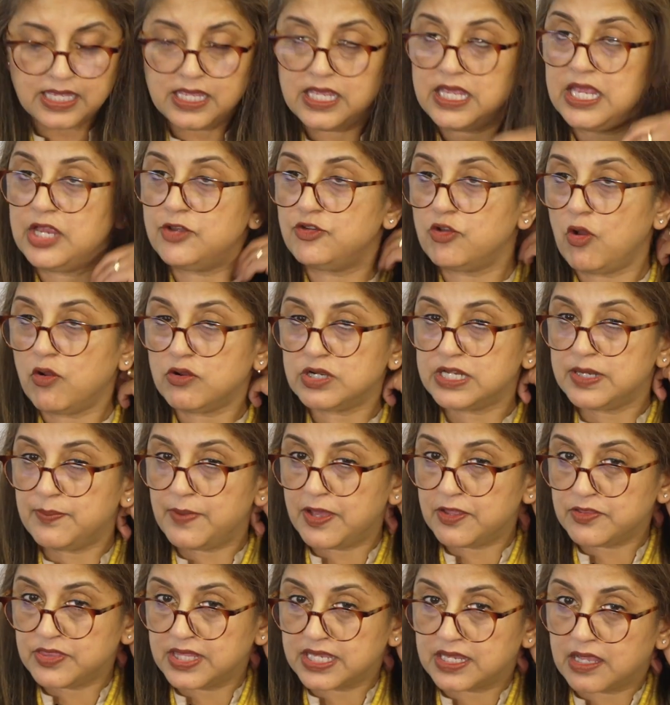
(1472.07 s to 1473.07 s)
He talked
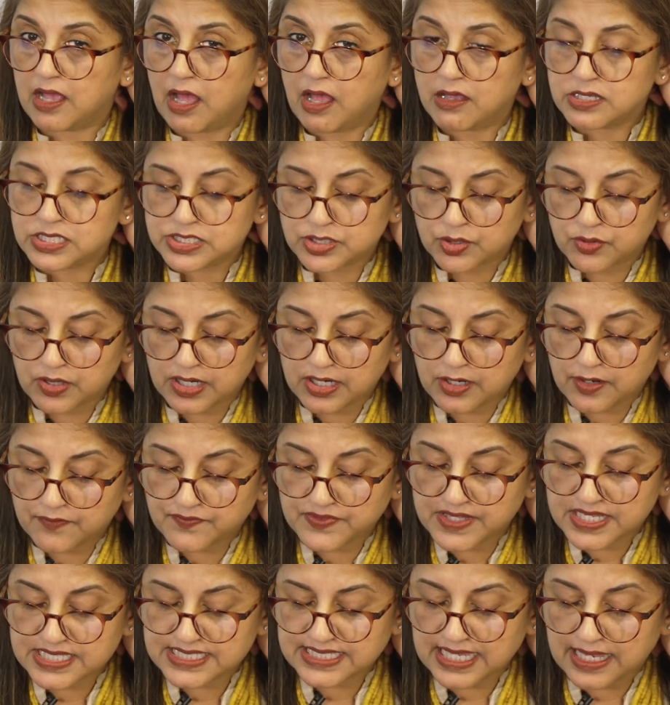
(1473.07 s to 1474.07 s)
about the carceral of
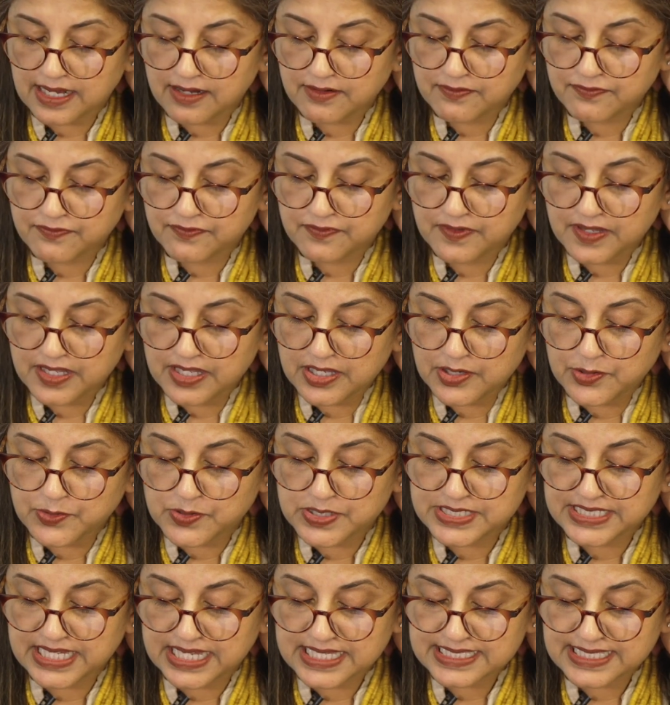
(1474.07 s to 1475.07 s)
the self,
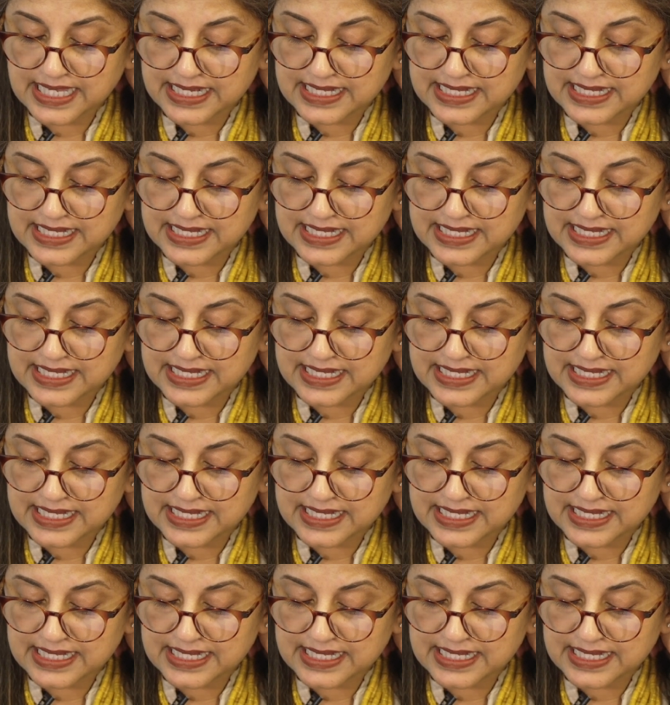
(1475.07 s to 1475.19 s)
T.S.